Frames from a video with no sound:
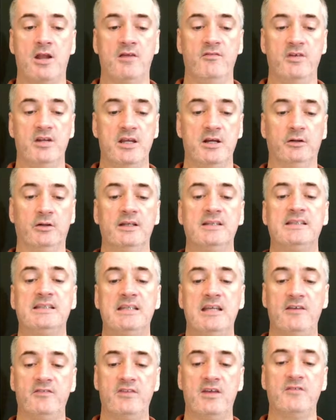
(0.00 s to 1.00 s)
video. Let's
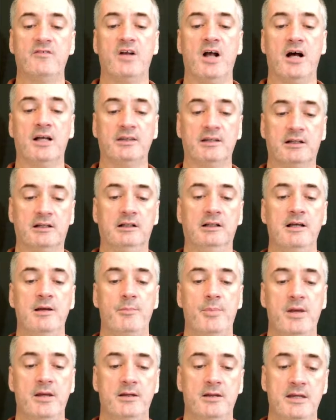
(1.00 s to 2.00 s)
see if they've got the clip
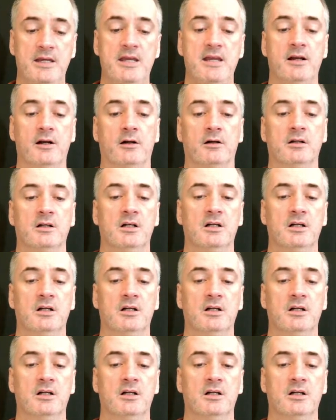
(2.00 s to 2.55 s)
here.